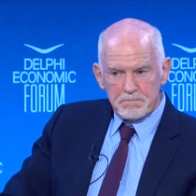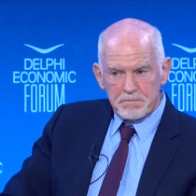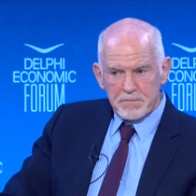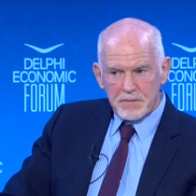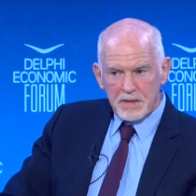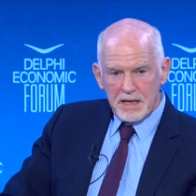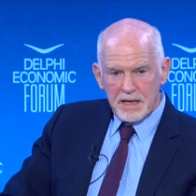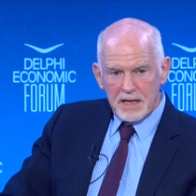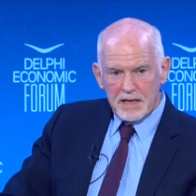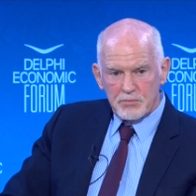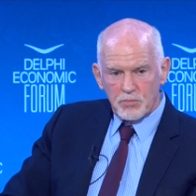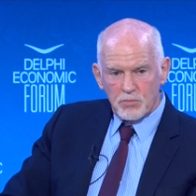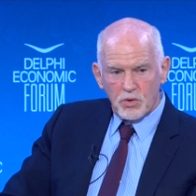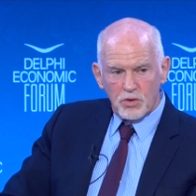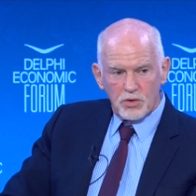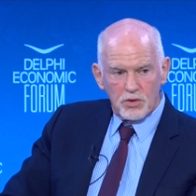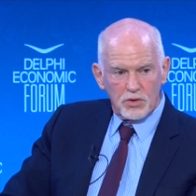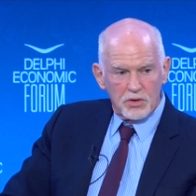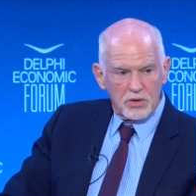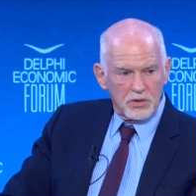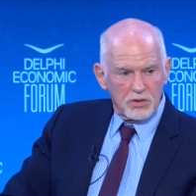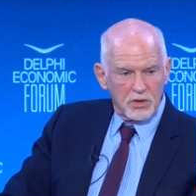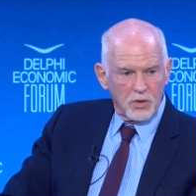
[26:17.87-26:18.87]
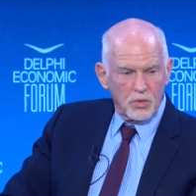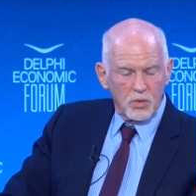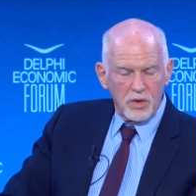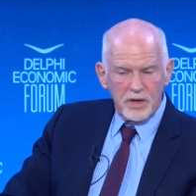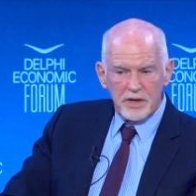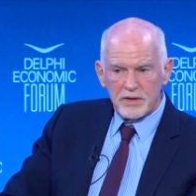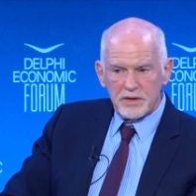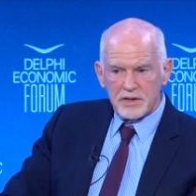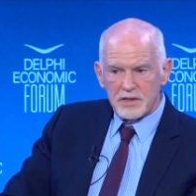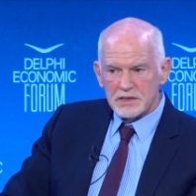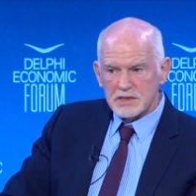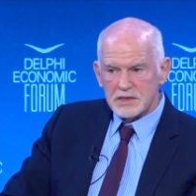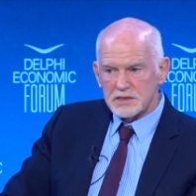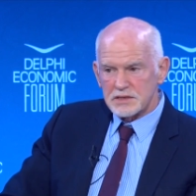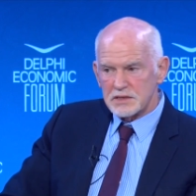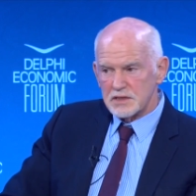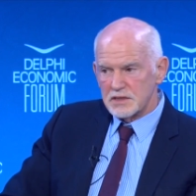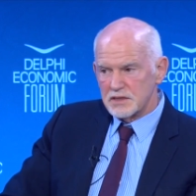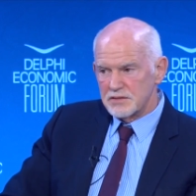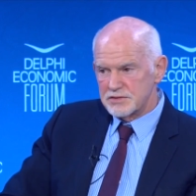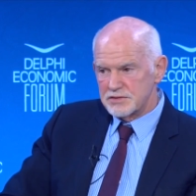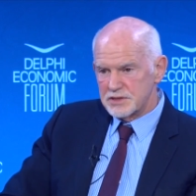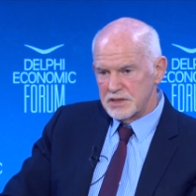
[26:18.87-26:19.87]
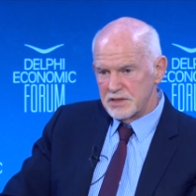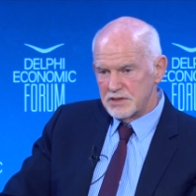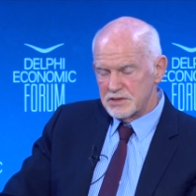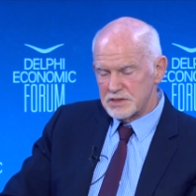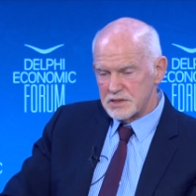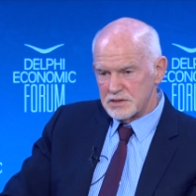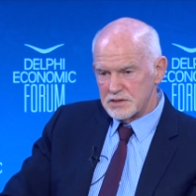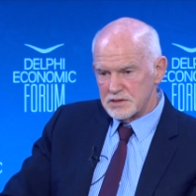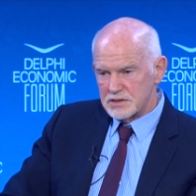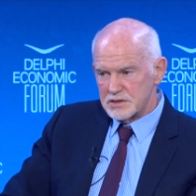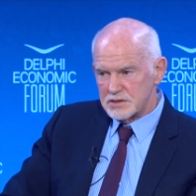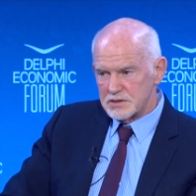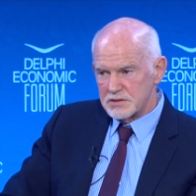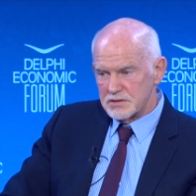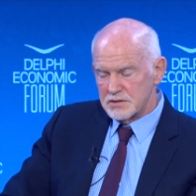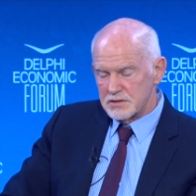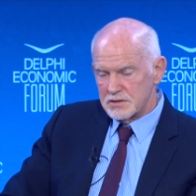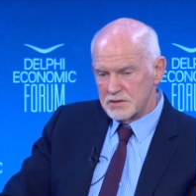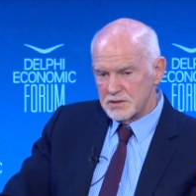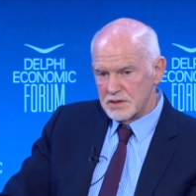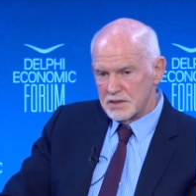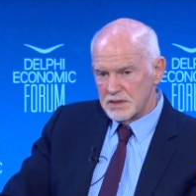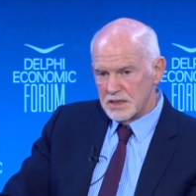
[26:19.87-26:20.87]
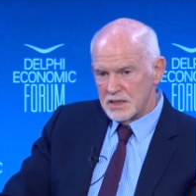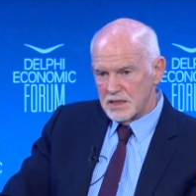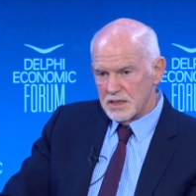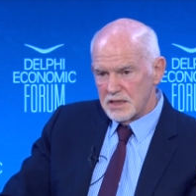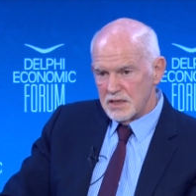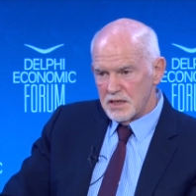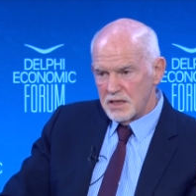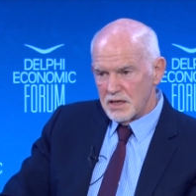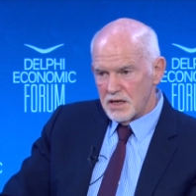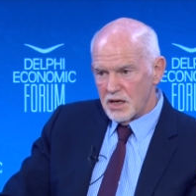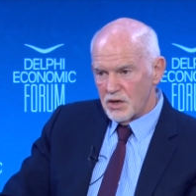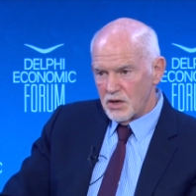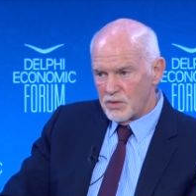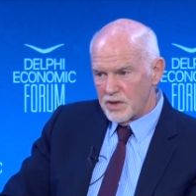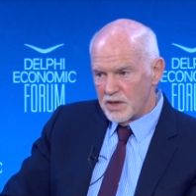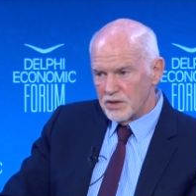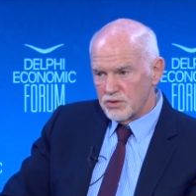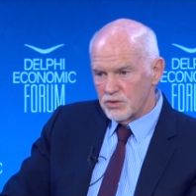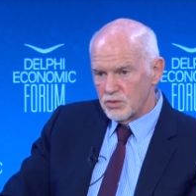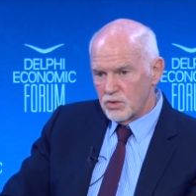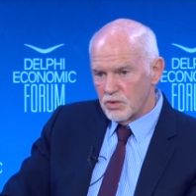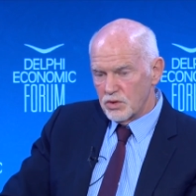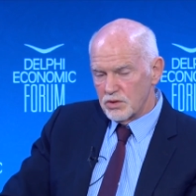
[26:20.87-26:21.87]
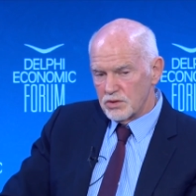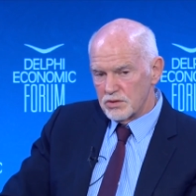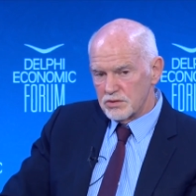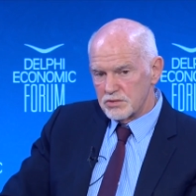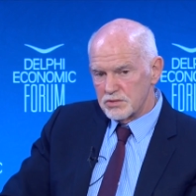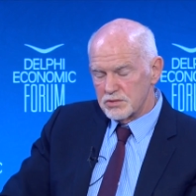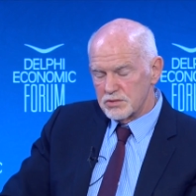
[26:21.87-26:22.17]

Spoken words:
and more awareness of citizens around the world.